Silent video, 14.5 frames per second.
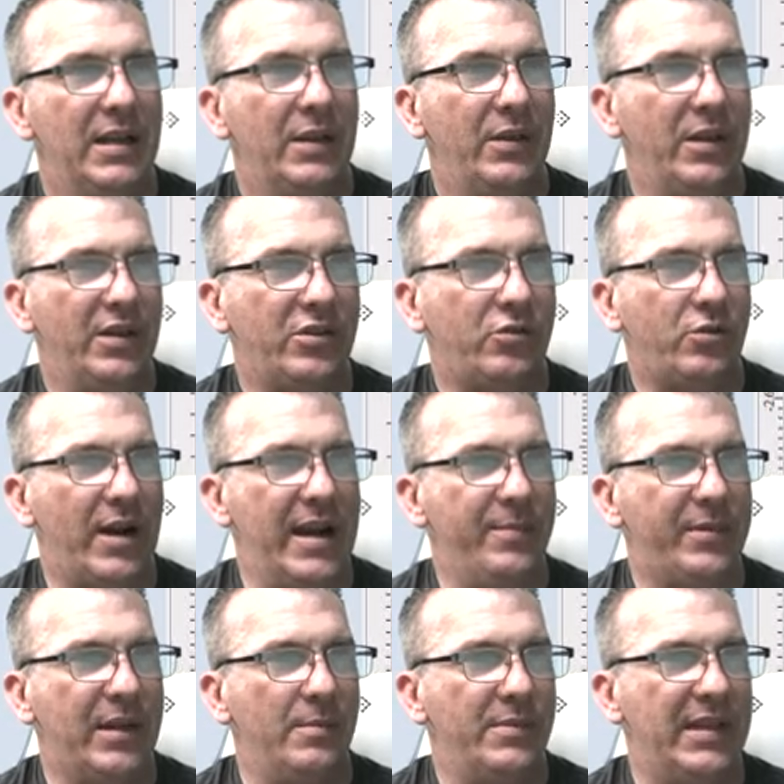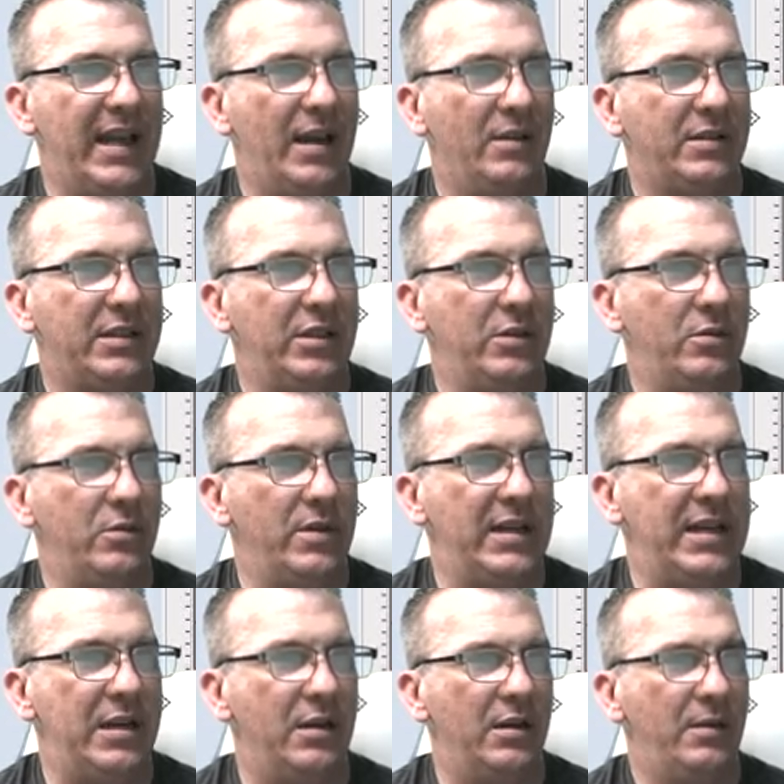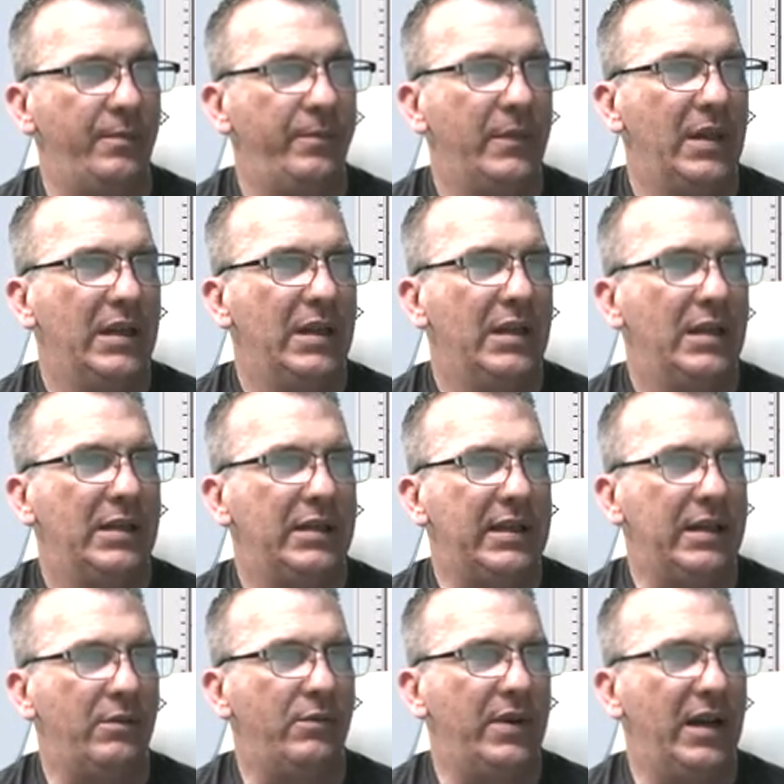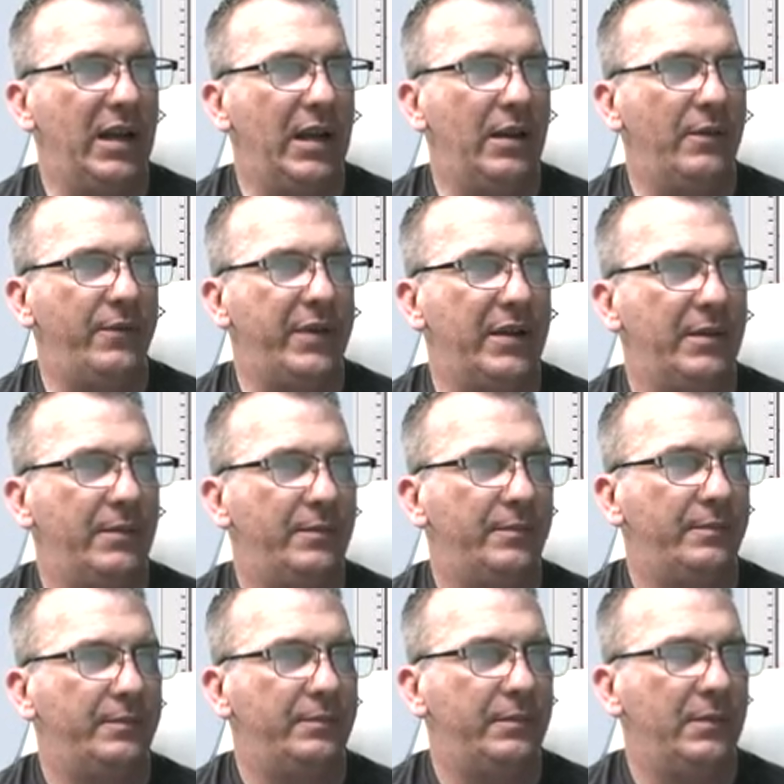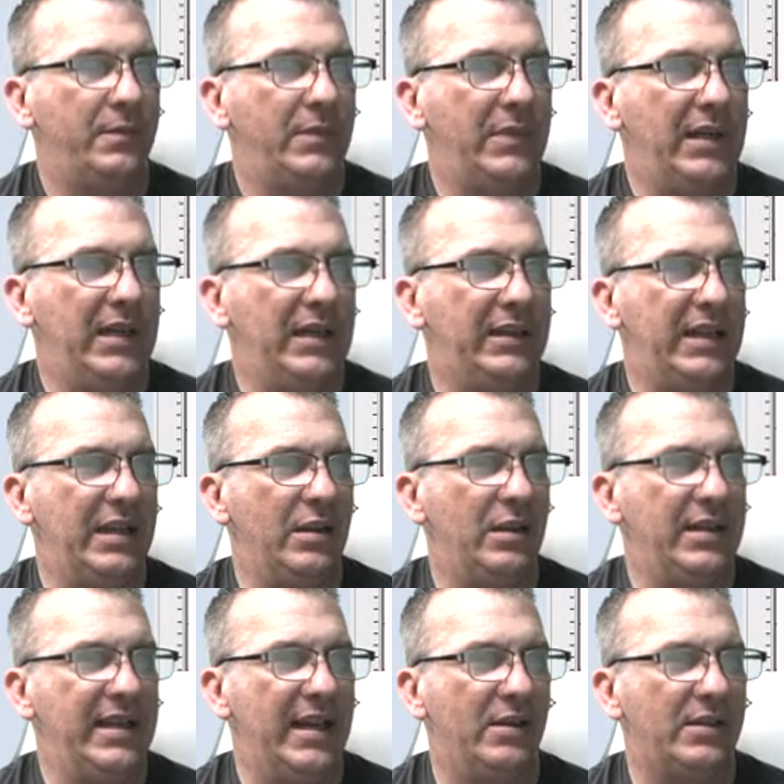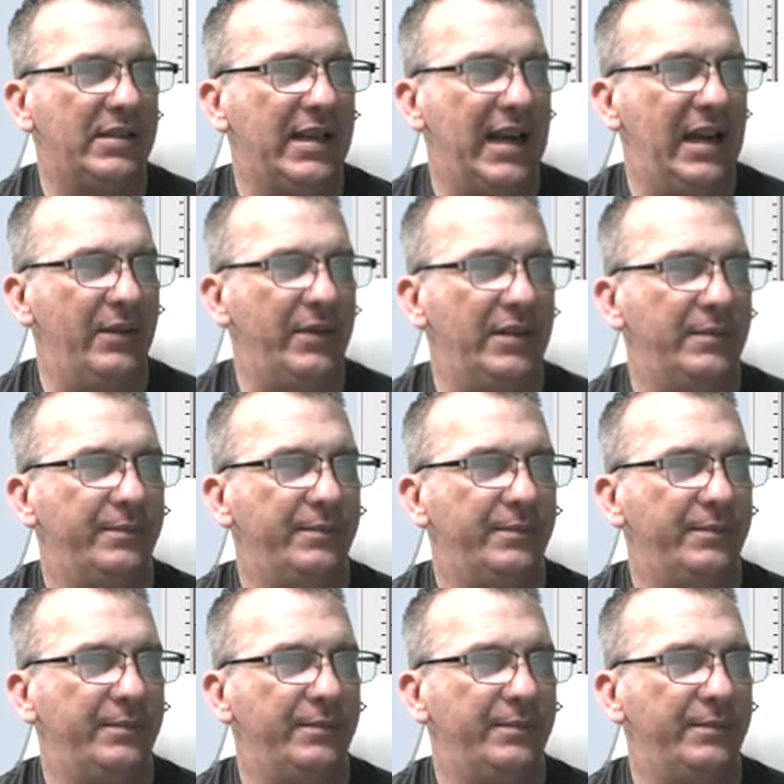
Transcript: the stripe comes out to here. Get rid of anything on the outside of it.